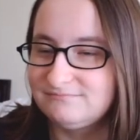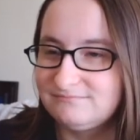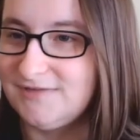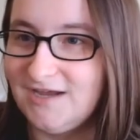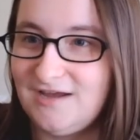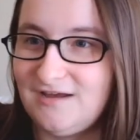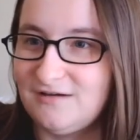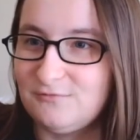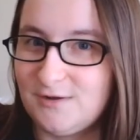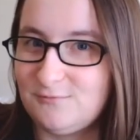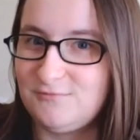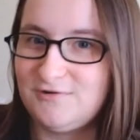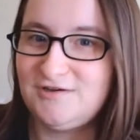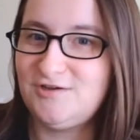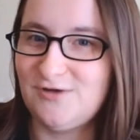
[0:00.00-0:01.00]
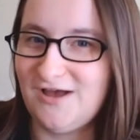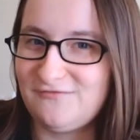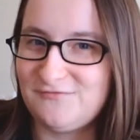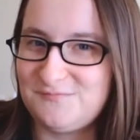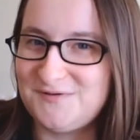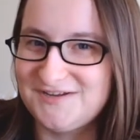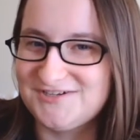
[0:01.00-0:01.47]
Yeah, why wouldn't you have
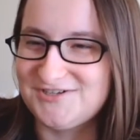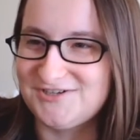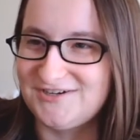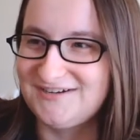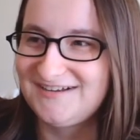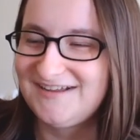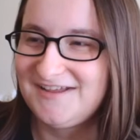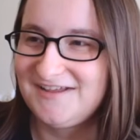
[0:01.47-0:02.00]
a picture?